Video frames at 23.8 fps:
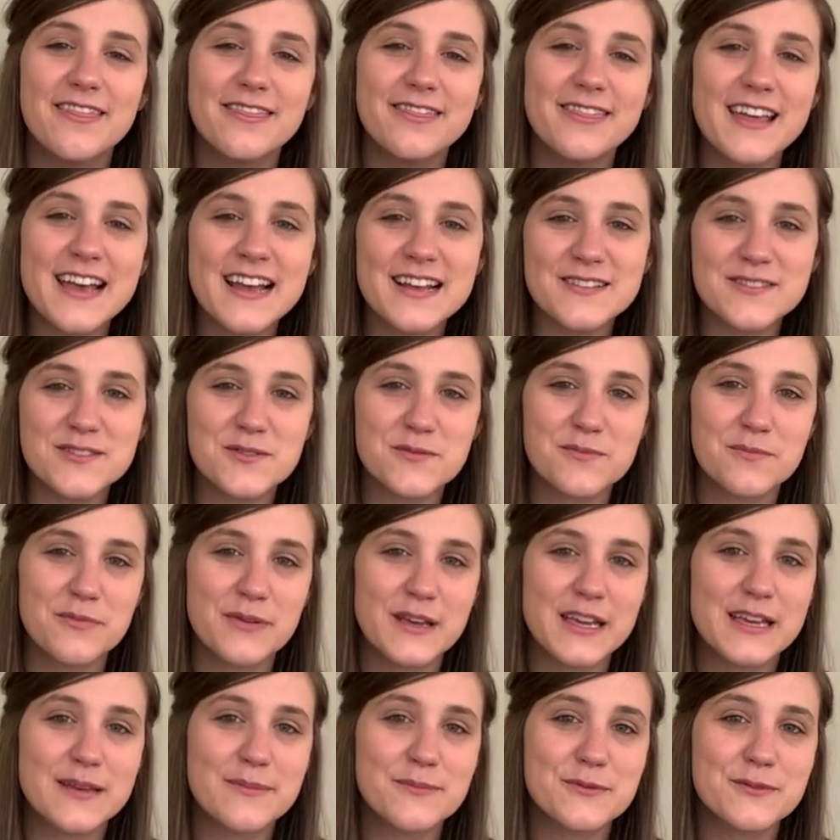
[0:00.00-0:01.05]
that's what
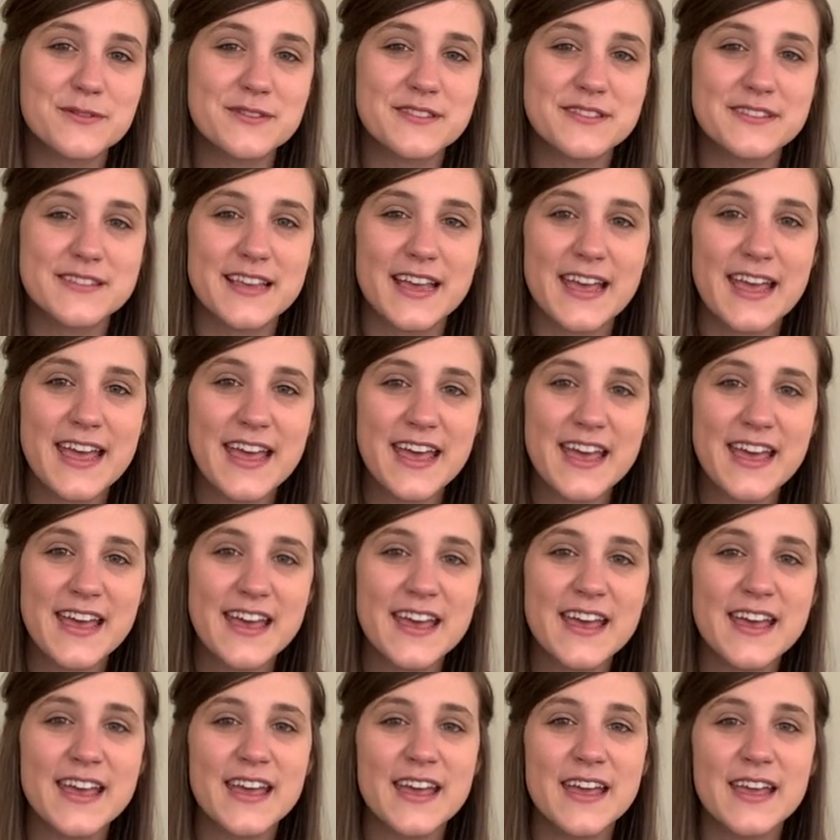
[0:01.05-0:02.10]
people
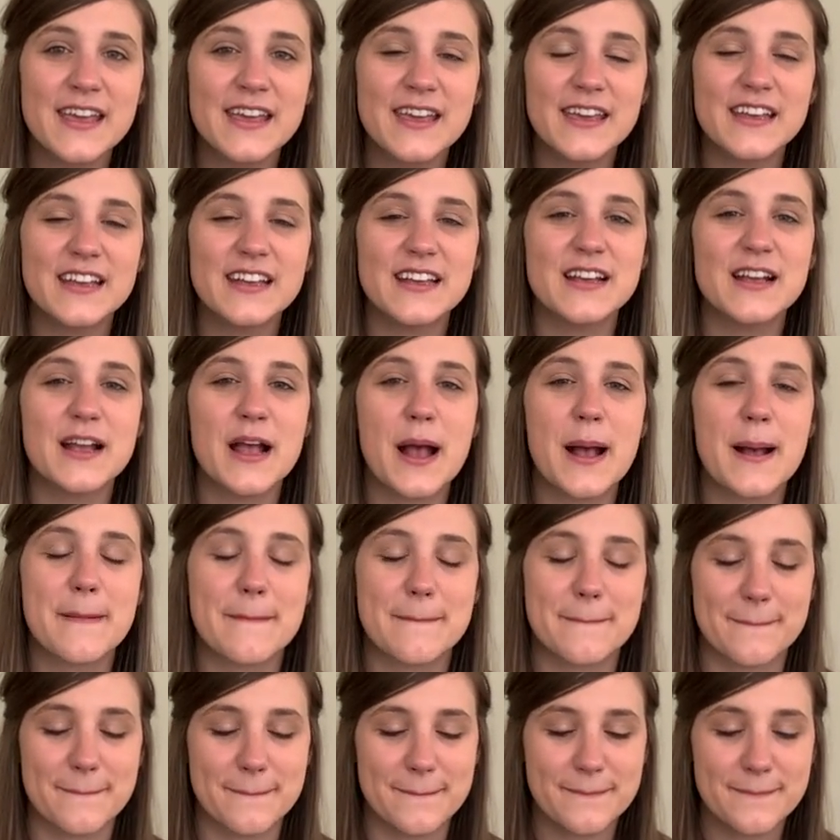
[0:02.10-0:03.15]
say,
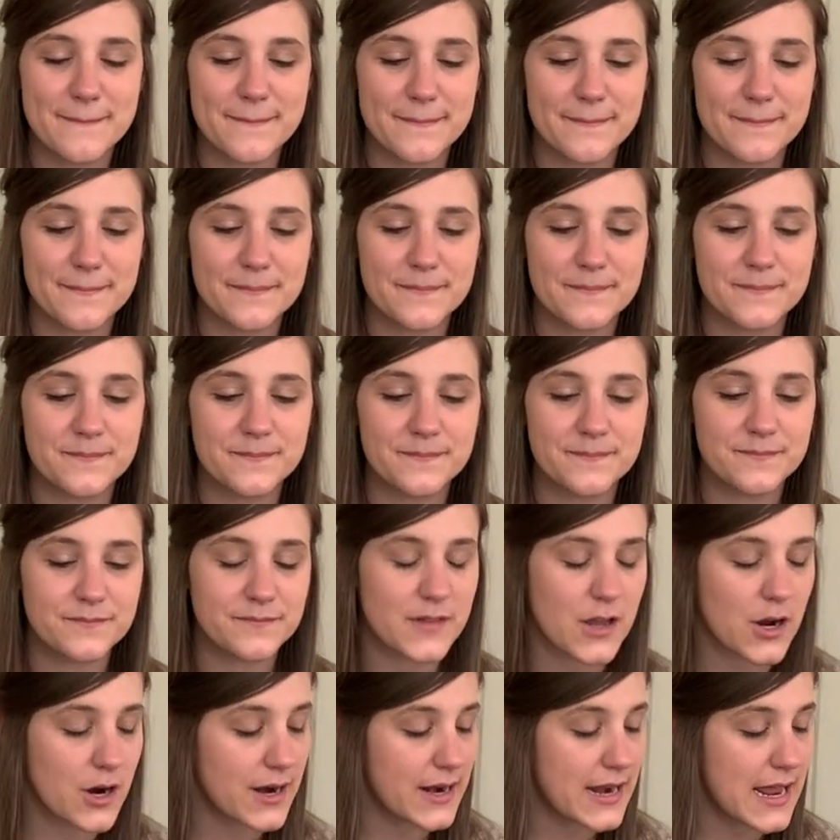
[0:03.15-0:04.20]

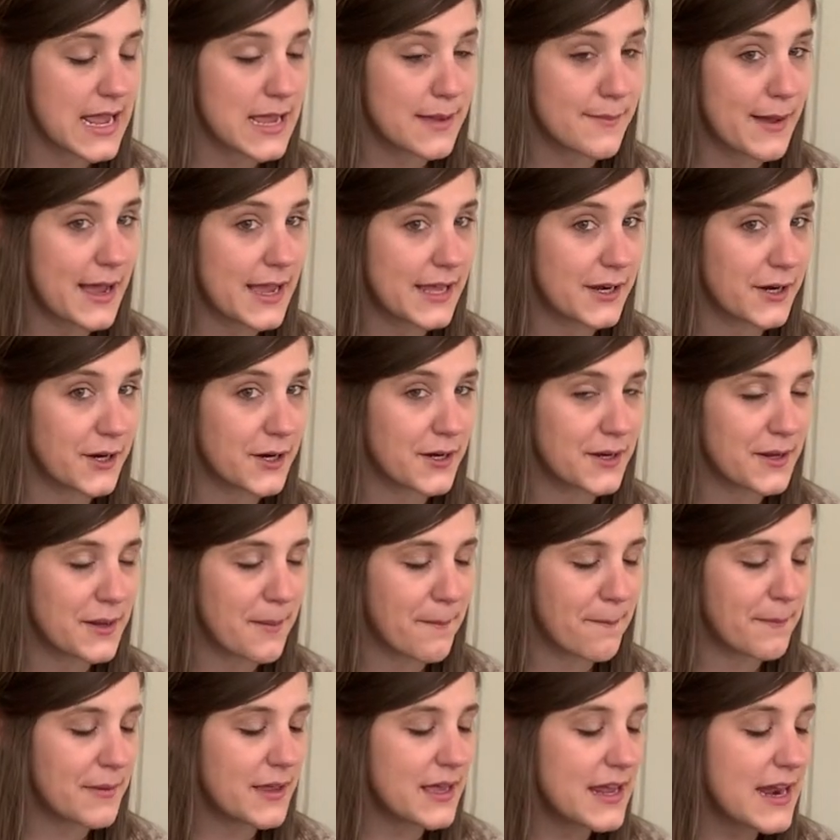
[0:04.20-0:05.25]
all right, A minor.
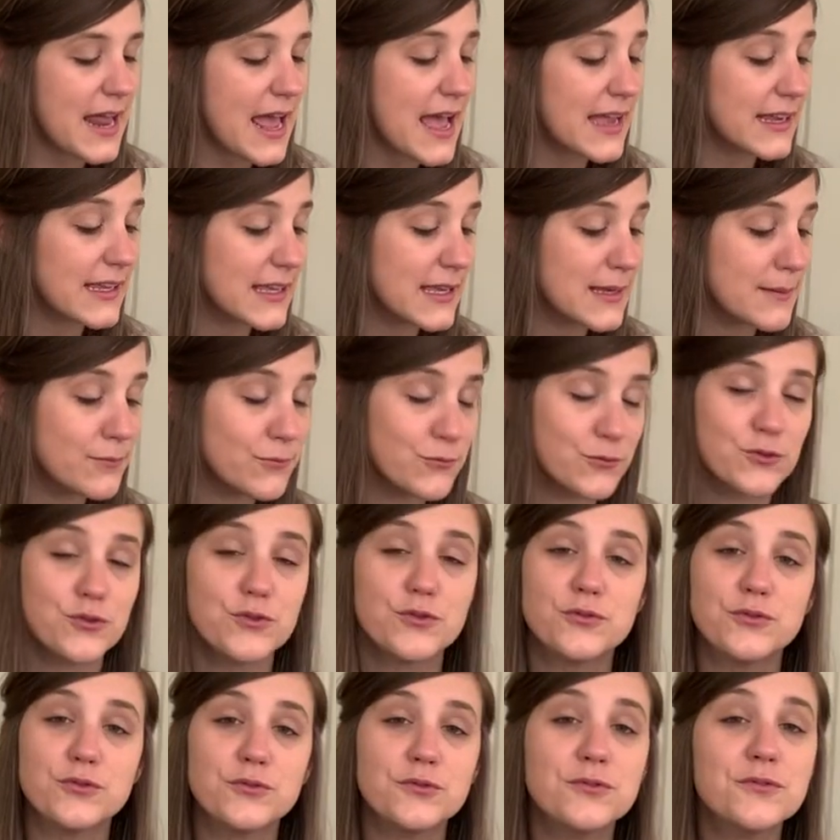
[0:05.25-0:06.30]
But I keep
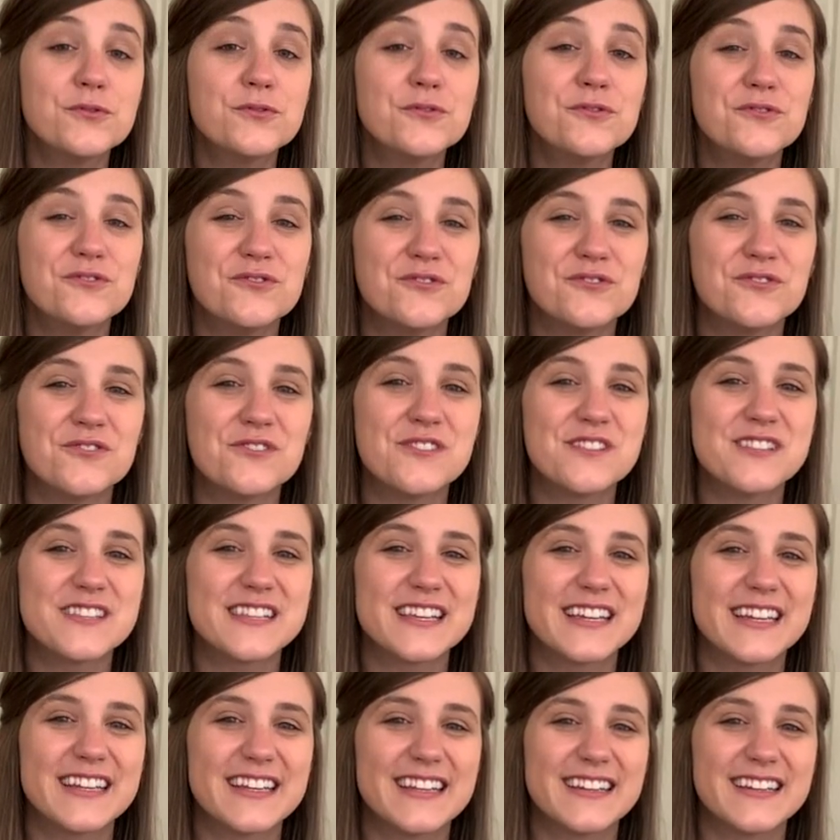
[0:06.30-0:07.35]

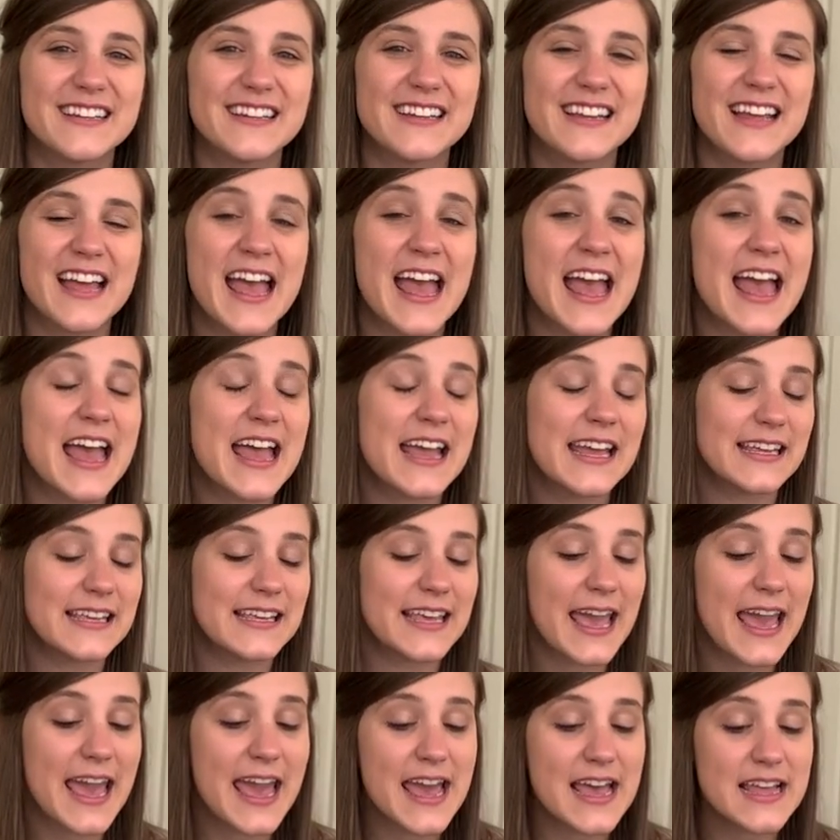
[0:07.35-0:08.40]
cruising,
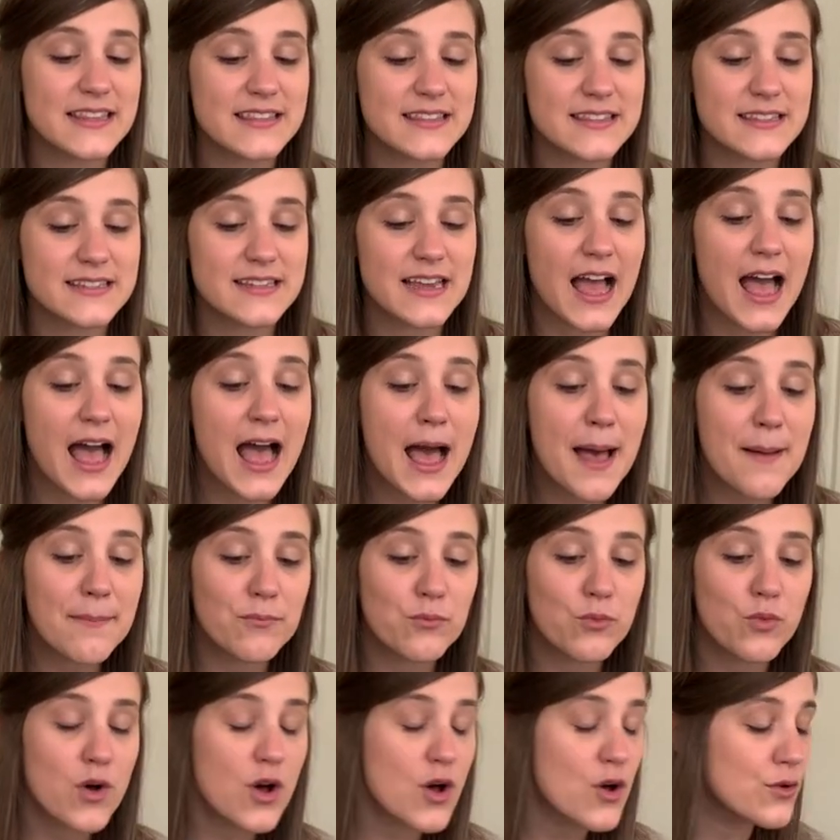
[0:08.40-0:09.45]
can't stop,
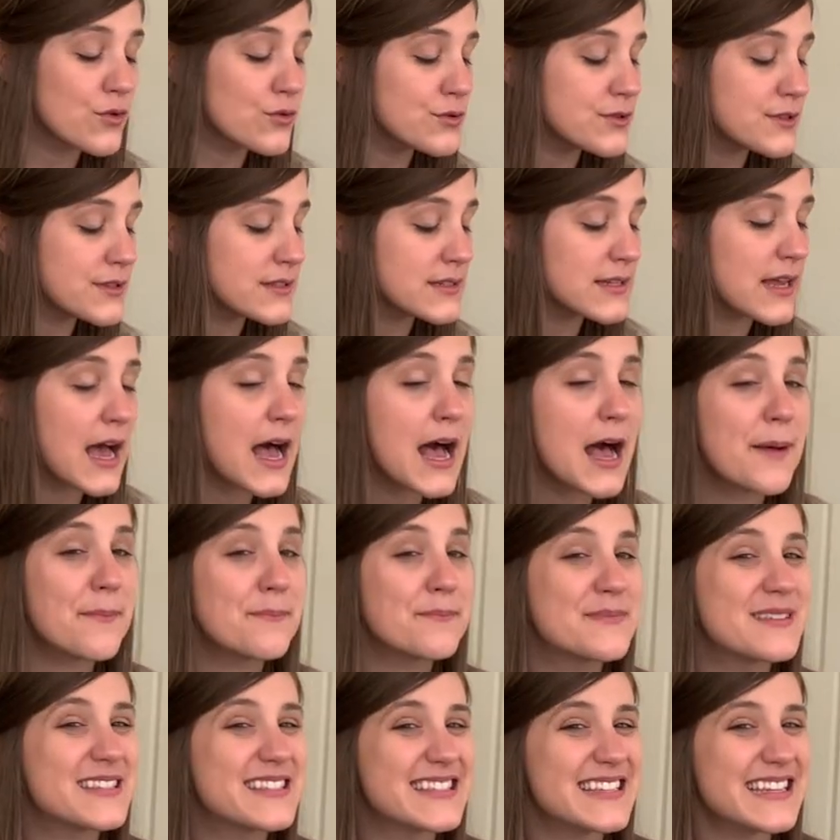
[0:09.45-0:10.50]
won't
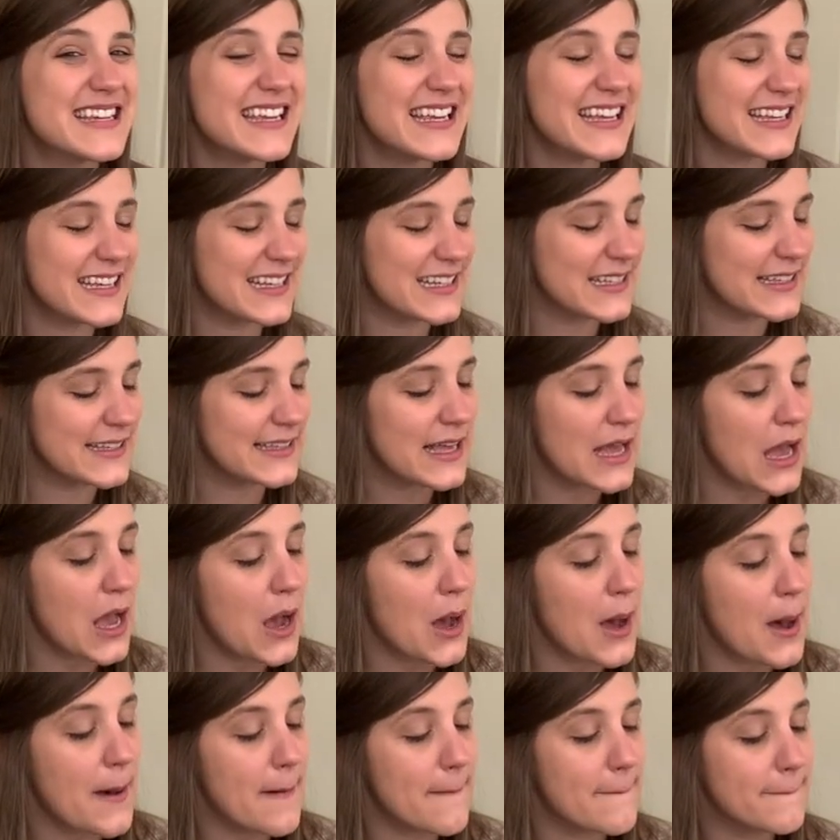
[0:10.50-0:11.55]
stop, see,
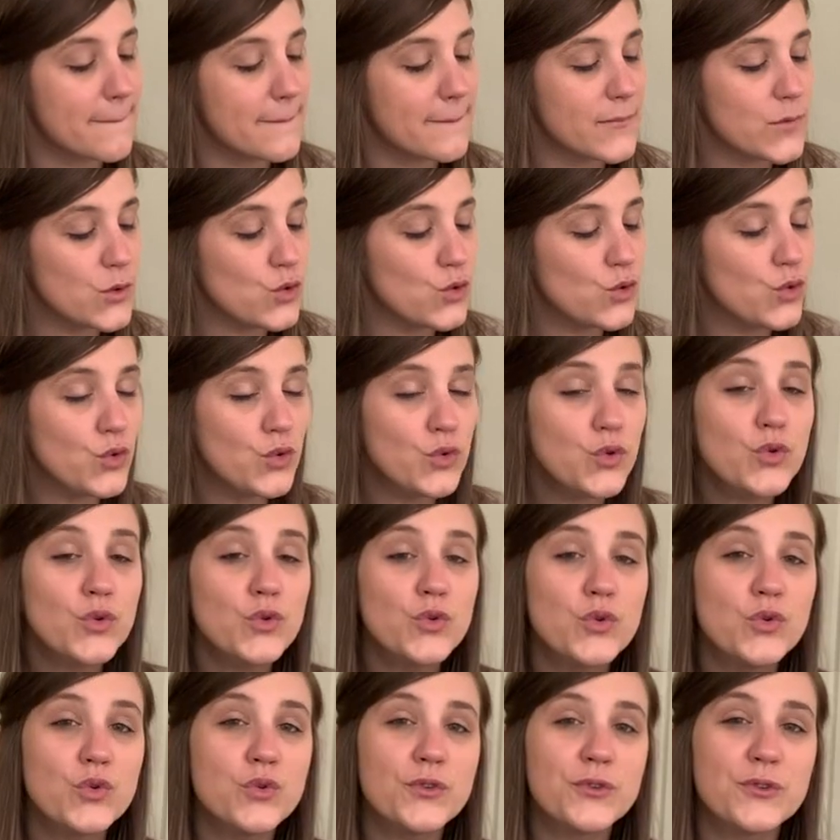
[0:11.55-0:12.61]

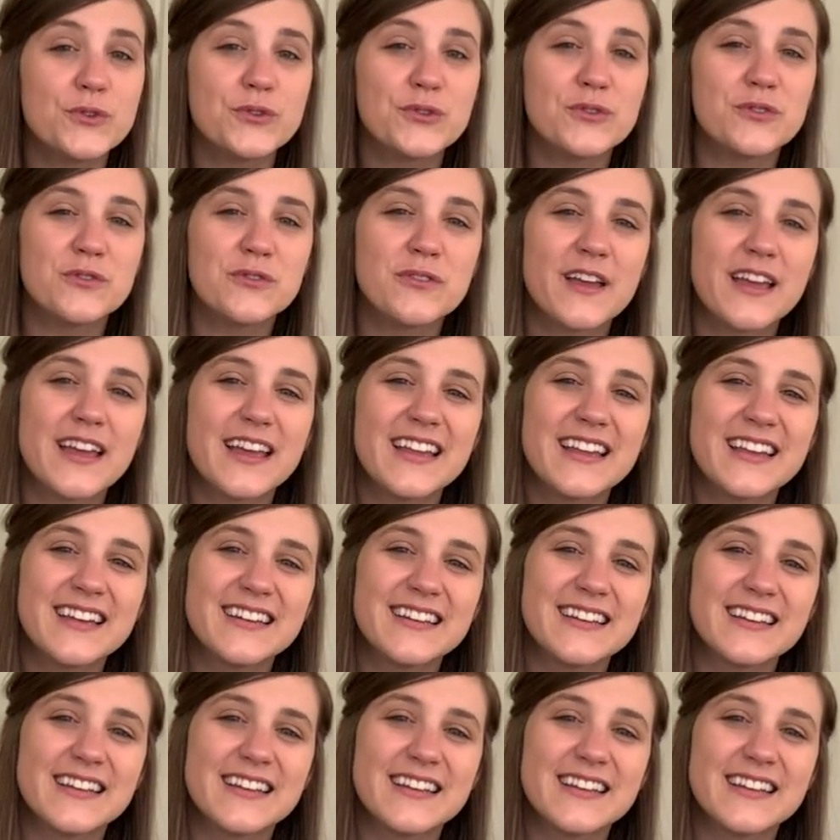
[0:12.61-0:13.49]
moving.